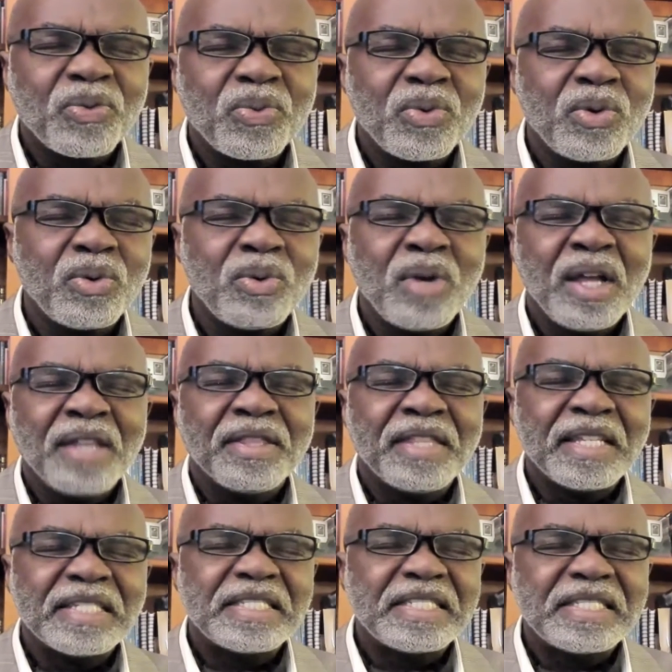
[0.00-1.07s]
through
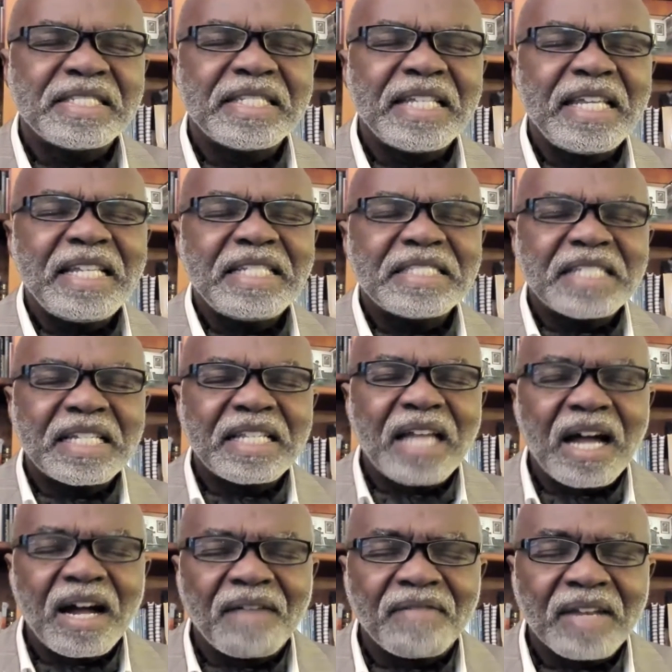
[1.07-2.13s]
this season
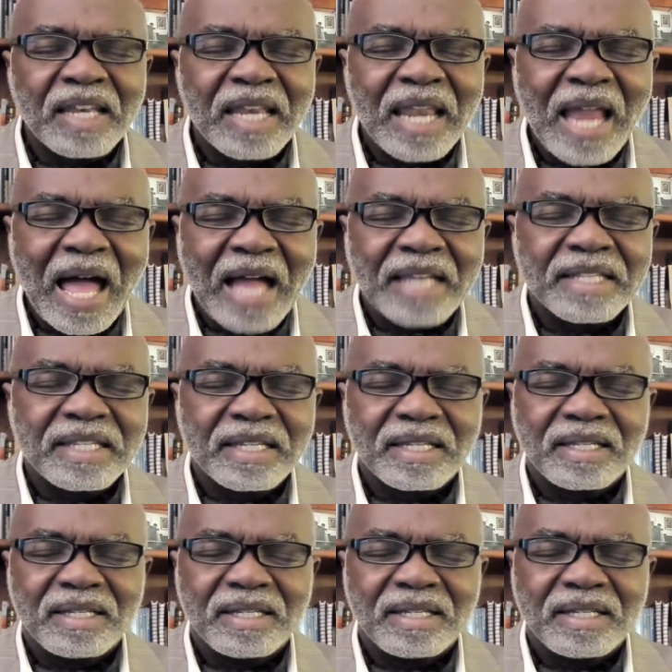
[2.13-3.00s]
of a lot,